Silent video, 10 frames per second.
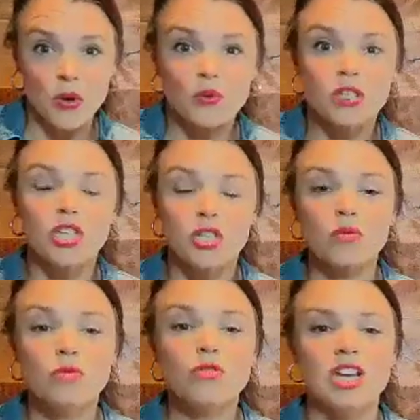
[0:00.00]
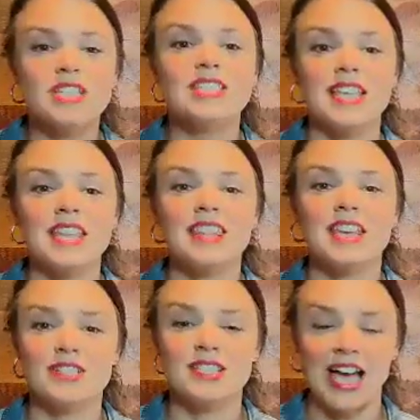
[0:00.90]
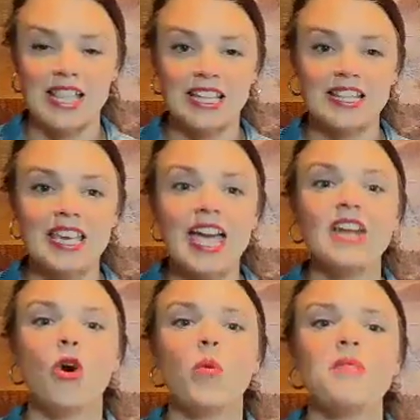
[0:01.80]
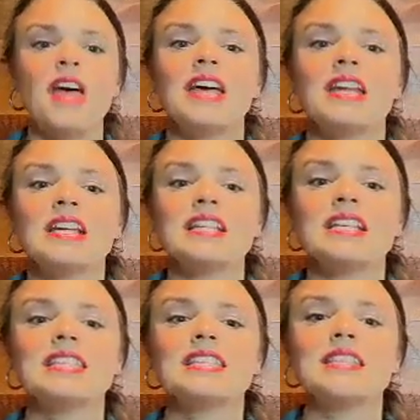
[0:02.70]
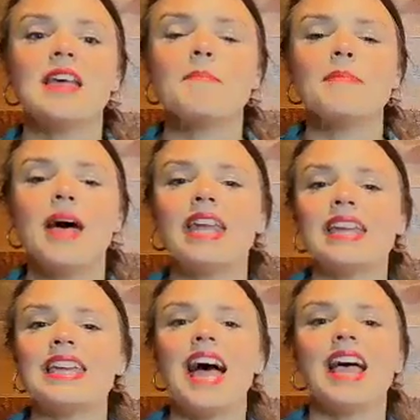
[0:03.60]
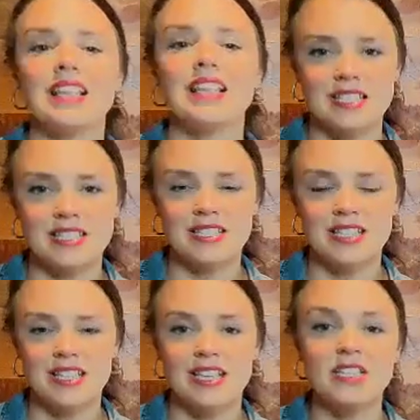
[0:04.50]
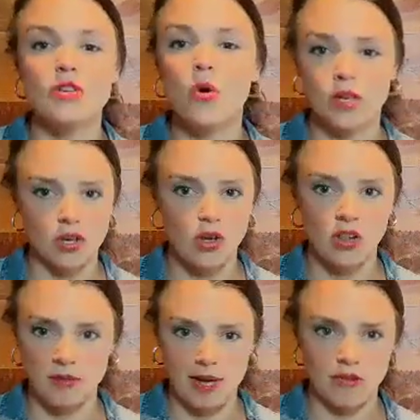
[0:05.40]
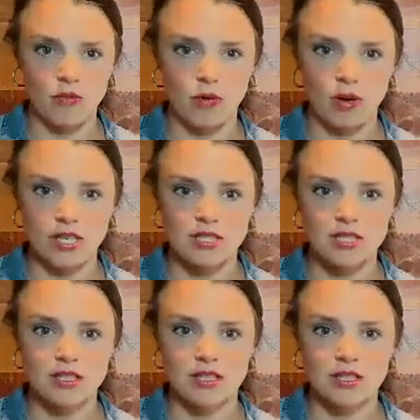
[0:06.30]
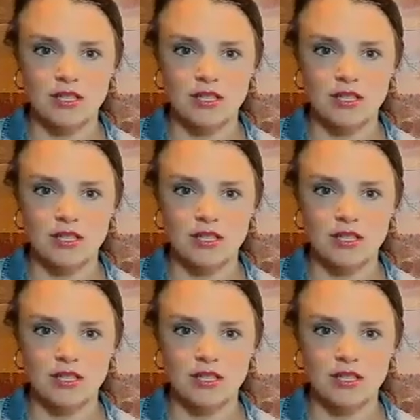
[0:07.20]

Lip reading: So you just sit there silently and hope that somebody else is going to call them out for it.